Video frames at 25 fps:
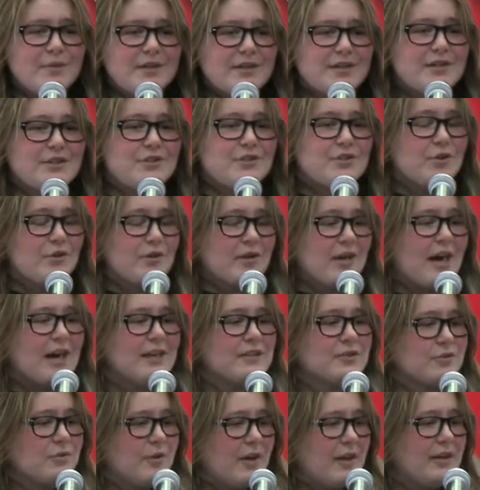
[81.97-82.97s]
because you're
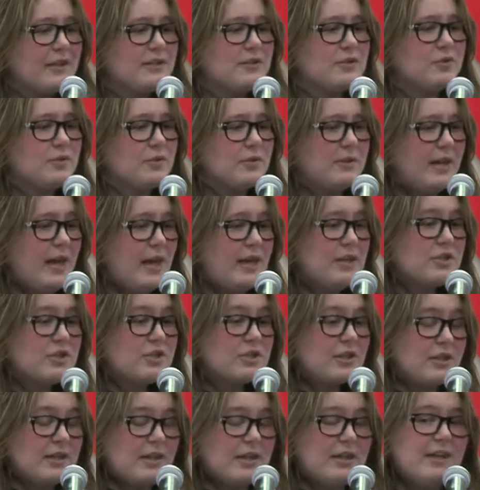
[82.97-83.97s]
God's greatest
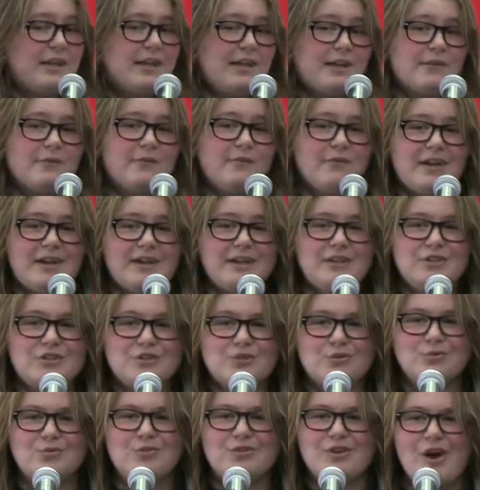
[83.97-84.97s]
creation and he invented
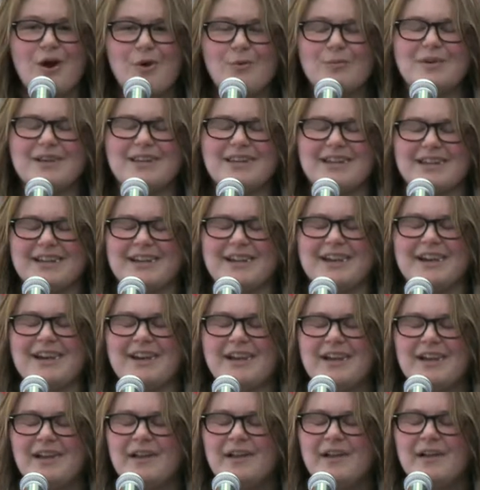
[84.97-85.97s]
you knowing
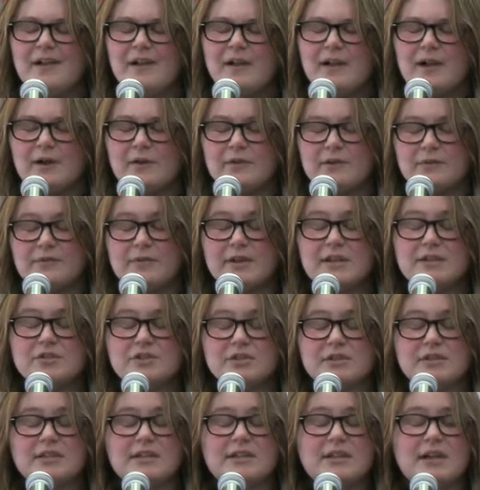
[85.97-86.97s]
I would
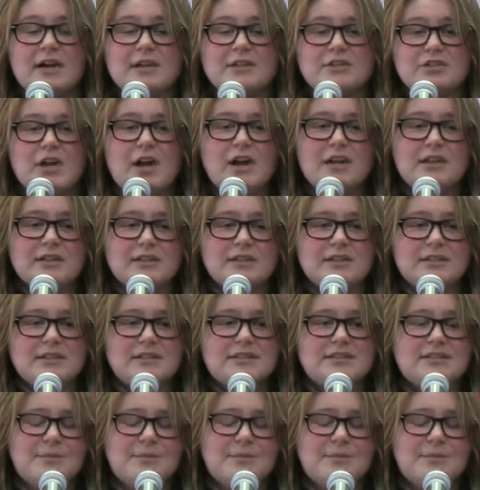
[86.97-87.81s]
eventually need hot chocolate.